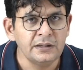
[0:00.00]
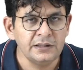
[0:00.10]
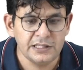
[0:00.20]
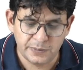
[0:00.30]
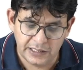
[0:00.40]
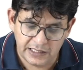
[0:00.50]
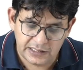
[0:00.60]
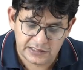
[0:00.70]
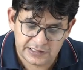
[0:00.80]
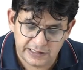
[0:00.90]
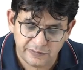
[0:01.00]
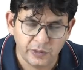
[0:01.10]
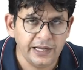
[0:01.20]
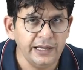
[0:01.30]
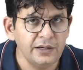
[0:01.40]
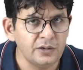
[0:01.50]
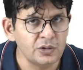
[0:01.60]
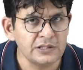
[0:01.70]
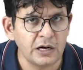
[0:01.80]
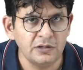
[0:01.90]
This particular C4A
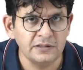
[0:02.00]
goes out of